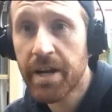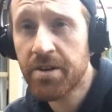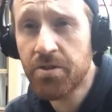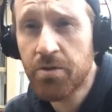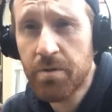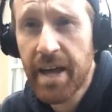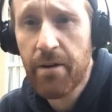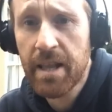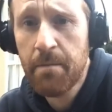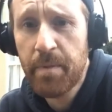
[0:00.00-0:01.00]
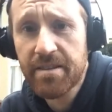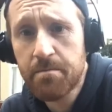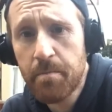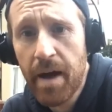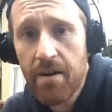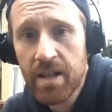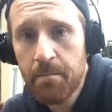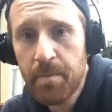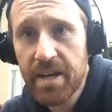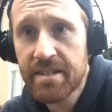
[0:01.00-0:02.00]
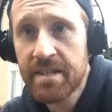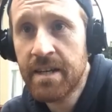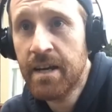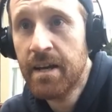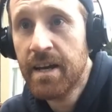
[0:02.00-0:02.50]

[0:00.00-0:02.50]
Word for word: we were going to do with our Olympics and Paralympics.